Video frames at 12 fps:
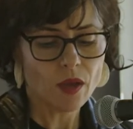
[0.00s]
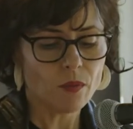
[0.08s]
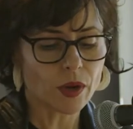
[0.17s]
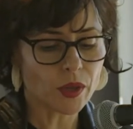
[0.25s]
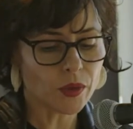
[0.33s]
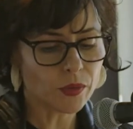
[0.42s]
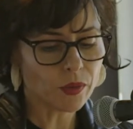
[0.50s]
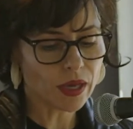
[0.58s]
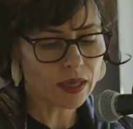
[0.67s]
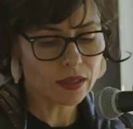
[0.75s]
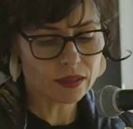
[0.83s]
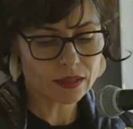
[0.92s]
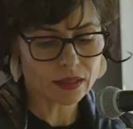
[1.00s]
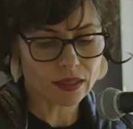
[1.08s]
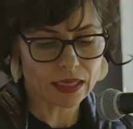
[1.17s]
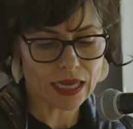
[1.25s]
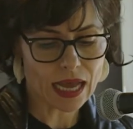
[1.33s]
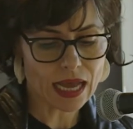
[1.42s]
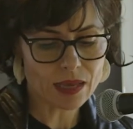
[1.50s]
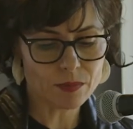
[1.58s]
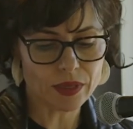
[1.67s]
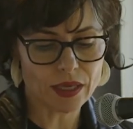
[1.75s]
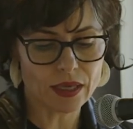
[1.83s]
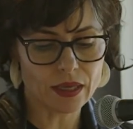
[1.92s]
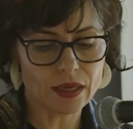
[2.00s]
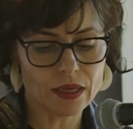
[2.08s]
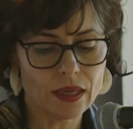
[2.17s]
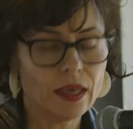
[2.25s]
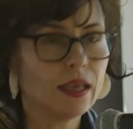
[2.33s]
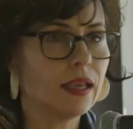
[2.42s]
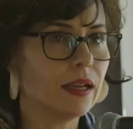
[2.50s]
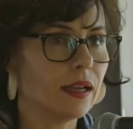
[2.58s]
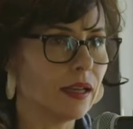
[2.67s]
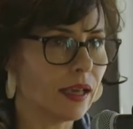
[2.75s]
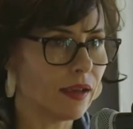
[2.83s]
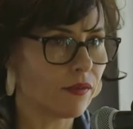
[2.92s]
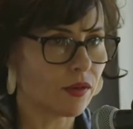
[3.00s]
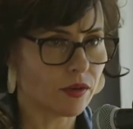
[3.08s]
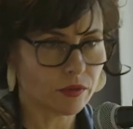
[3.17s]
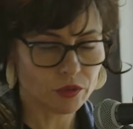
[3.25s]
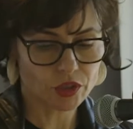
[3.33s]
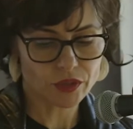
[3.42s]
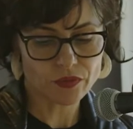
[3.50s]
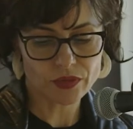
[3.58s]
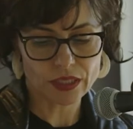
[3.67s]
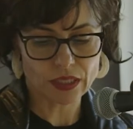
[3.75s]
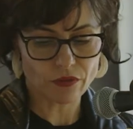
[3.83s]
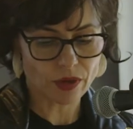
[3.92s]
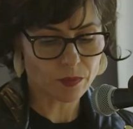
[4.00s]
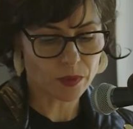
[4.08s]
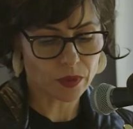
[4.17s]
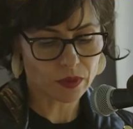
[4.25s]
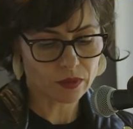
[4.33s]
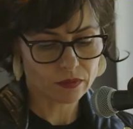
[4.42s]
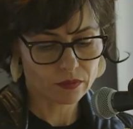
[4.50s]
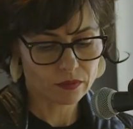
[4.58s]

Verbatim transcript: where you end and I begin in an ever shifting ripple.